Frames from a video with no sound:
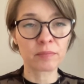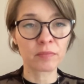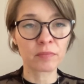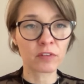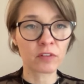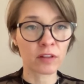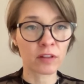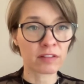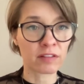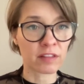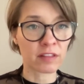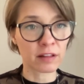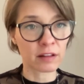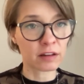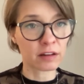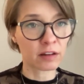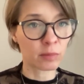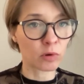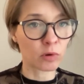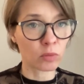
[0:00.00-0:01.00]
So that's the
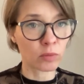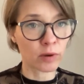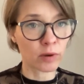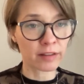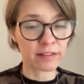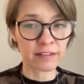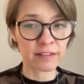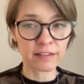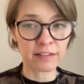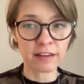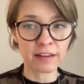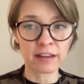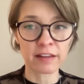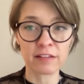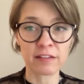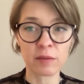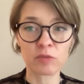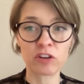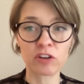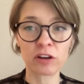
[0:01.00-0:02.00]
liberal rights seeking
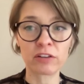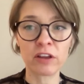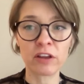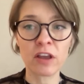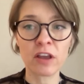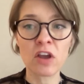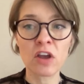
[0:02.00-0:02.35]
subject,